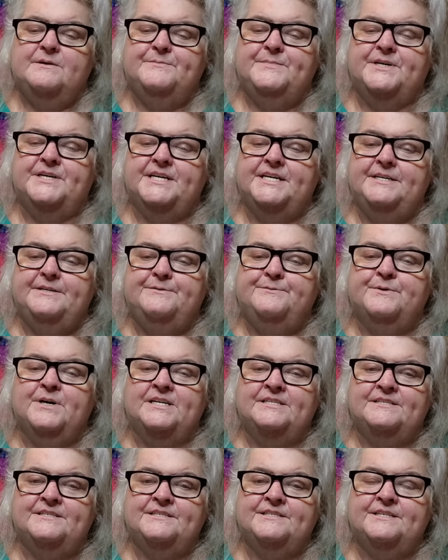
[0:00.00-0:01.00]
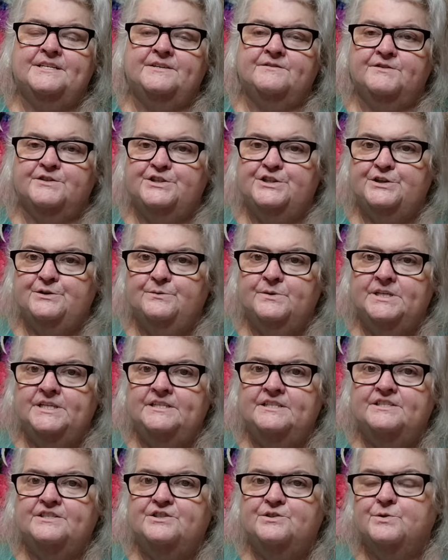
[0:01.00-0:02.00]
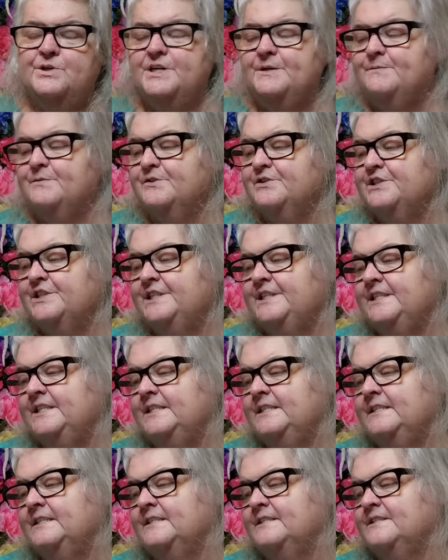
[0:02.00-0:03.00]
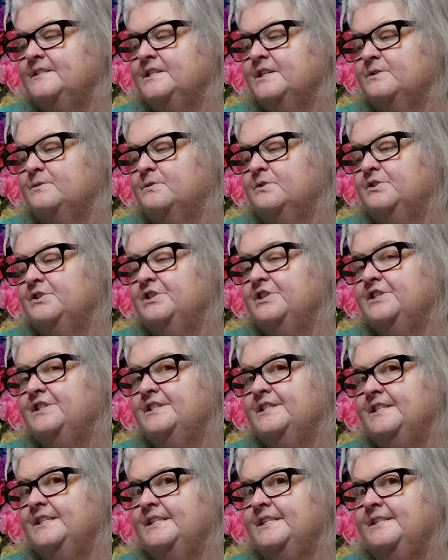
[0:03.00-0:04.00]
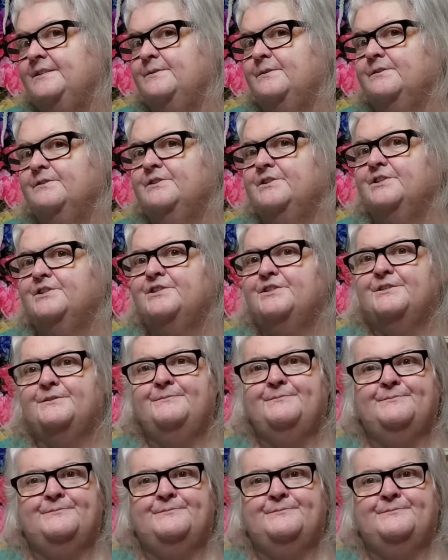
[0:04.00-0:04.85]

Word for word: but he raises it every two weeks, 20%. And so we'll just see. We'll just